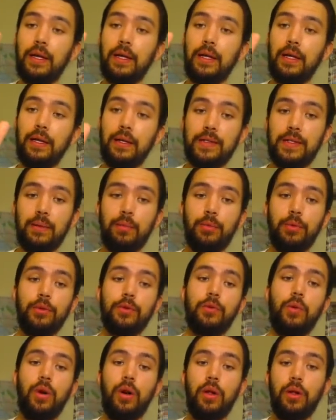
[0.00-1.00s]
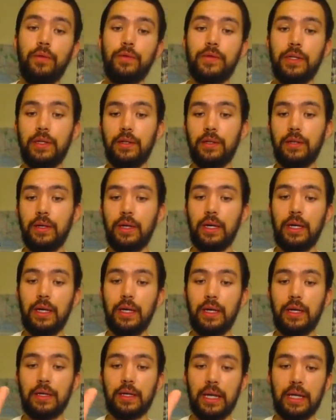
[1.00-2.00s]
Similar to Wall of D.
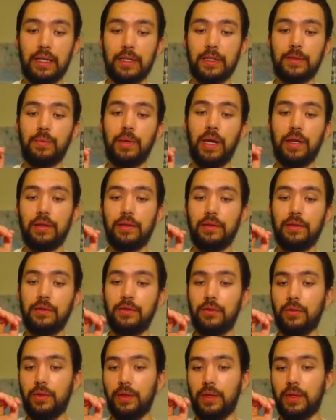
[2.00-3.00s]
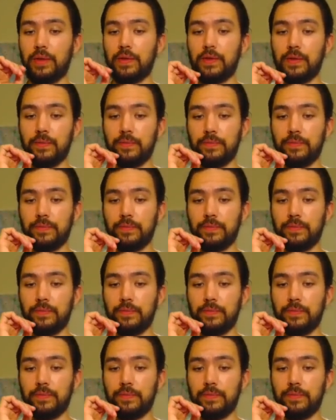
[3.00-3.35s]
Can this be added to Duel Links?